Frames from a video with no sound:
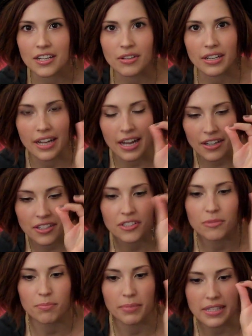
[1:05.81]
You can kind of
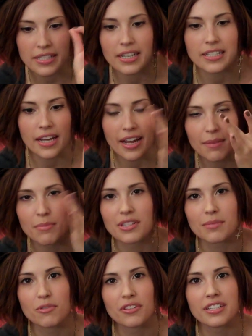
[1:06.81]
do bits at a time and
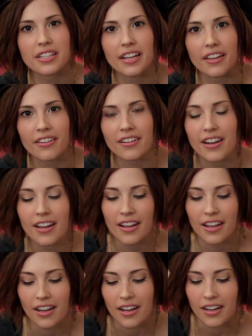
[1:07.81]
smooth it together.
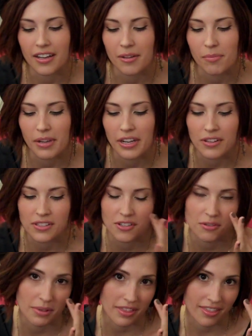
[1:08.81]
And
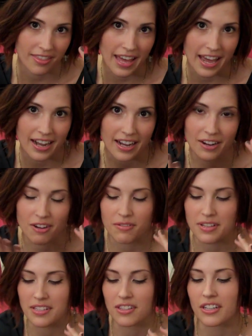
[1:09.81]
also with that, I
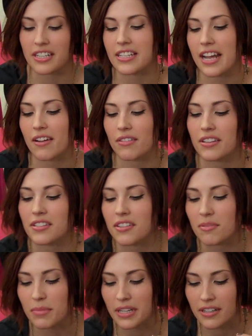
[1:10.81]
always look down into
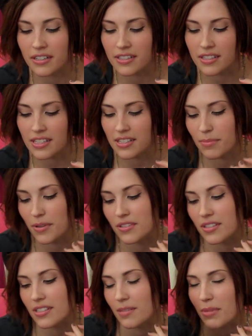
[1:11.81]
the mirror, as
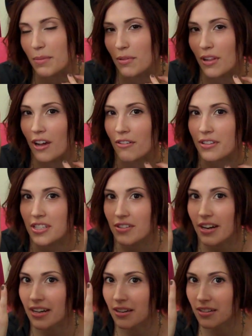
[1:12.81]
opposed to some people always
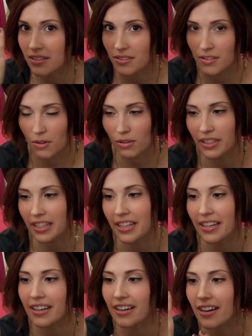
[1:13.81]
try to hold it
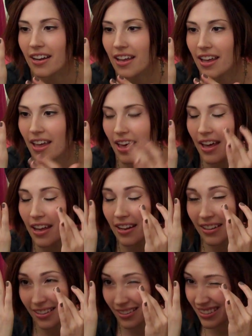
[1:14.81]
here.
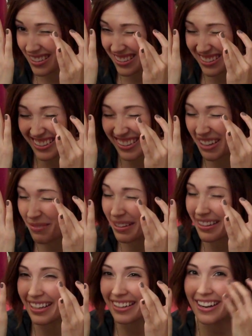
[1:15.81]
And so, you know what I
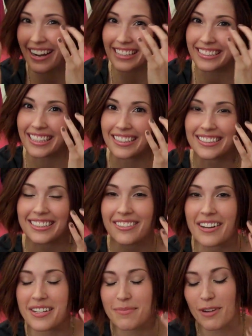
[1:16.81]
mean, like your eyes get all
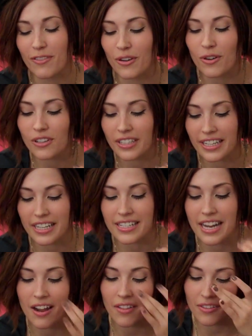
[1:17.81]
scrunched. But if you're holding it
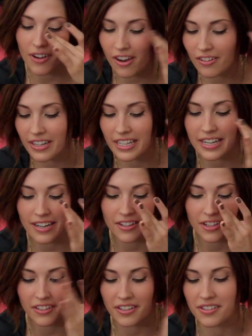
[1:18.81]
down, they're already down,
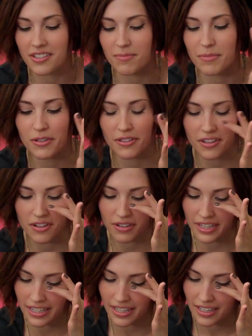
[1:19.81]
your lid's smooth, and you
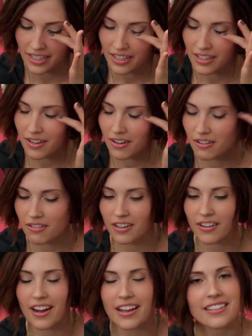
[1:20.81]
can go
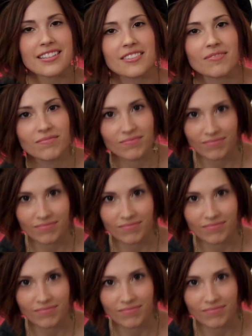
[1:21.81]
across.